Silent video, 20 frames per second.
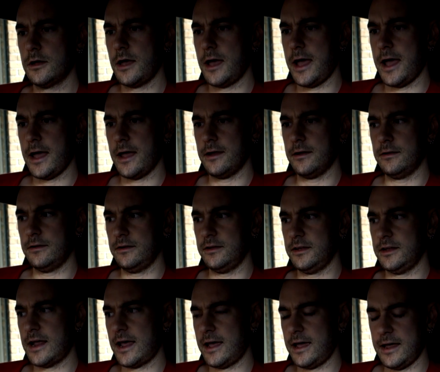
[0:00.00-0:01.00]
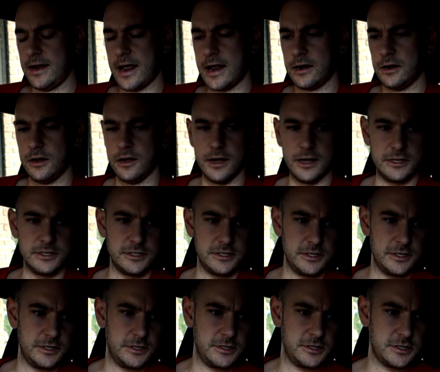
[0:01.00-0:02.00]
And it
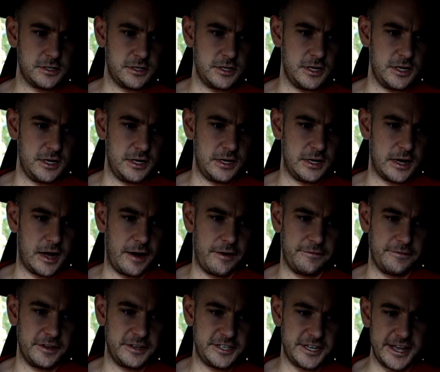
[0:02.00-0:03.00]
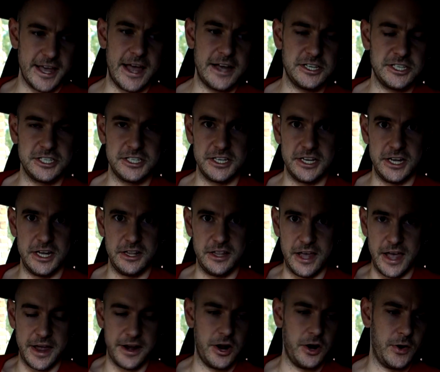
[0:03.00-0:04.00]
analyzes the THC,
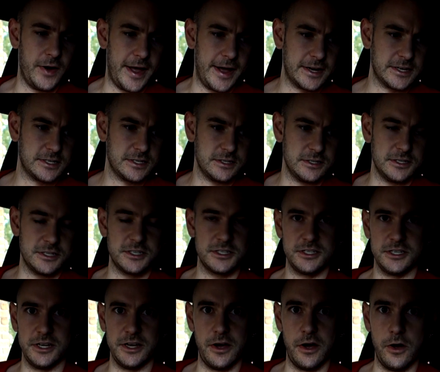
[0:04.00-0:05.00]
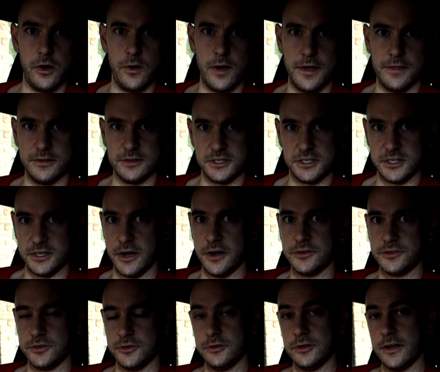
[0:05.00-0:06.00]
the NOx, the CO, and the
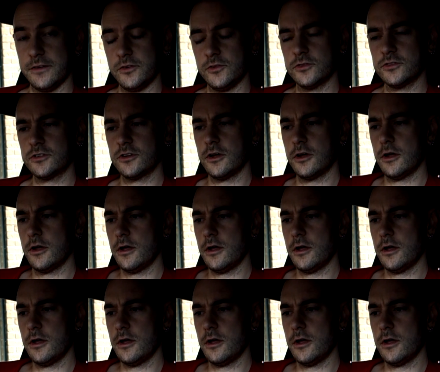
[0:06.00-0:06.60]
CO2 levels.